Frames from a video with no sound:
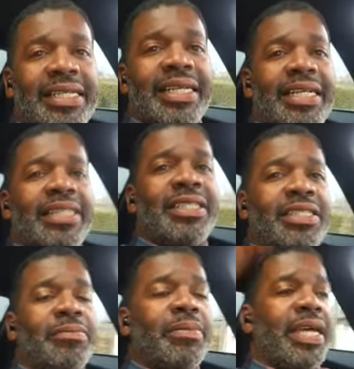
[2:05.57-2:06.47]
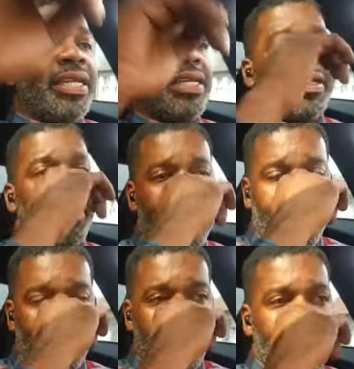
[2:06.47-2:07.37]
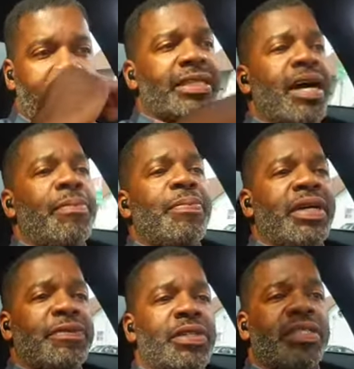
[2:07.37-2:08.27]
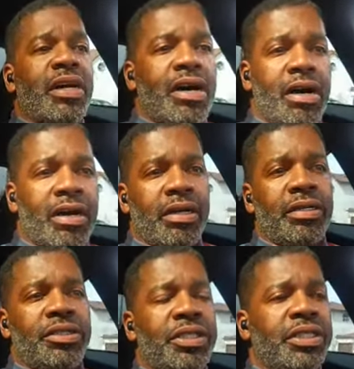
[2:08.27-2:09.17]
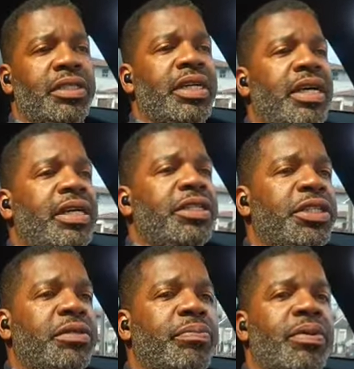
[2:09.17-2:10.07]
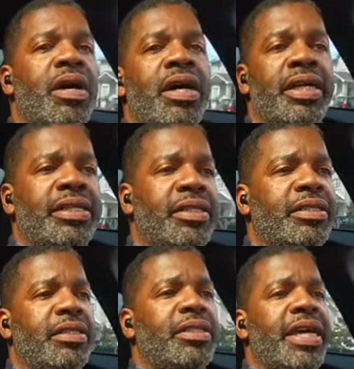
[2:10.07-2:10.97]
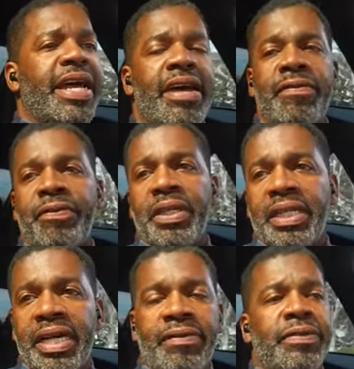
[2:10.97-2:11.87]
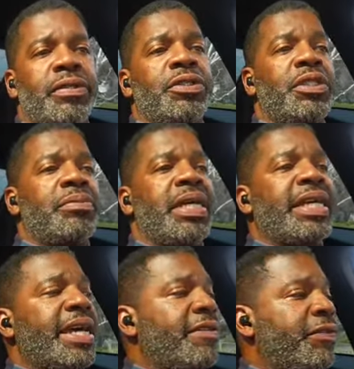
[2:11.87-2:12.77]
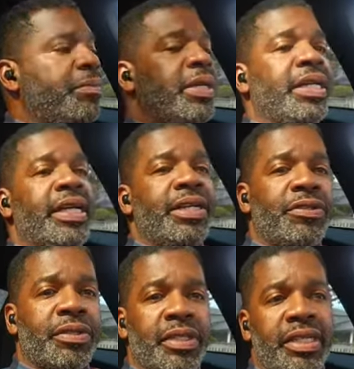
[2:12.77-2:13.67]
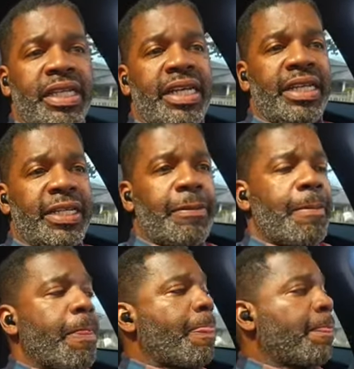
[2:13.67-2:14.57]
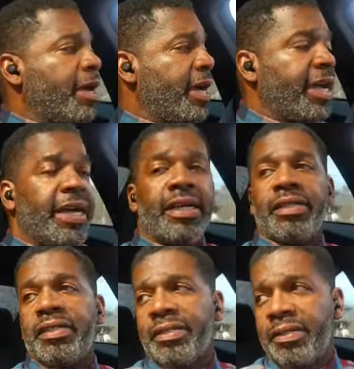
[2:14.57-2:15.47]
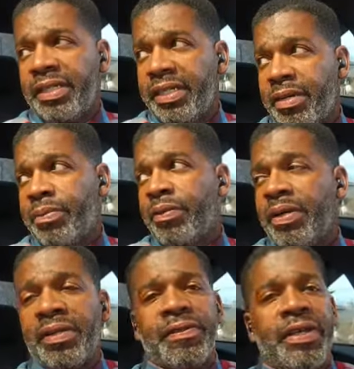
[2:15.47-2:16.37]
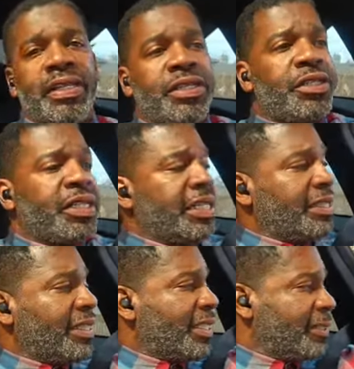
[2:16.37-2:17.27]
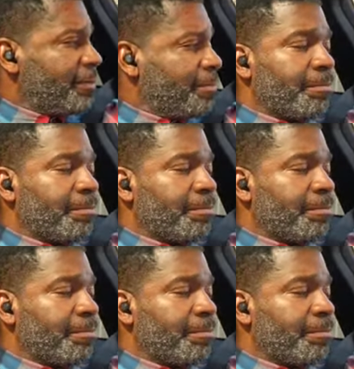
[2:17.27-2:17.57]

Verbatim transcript: again. She's made it the topic of stars. She's she's brought it to every level. She's made everybody interested in it. And the number one thing that she has done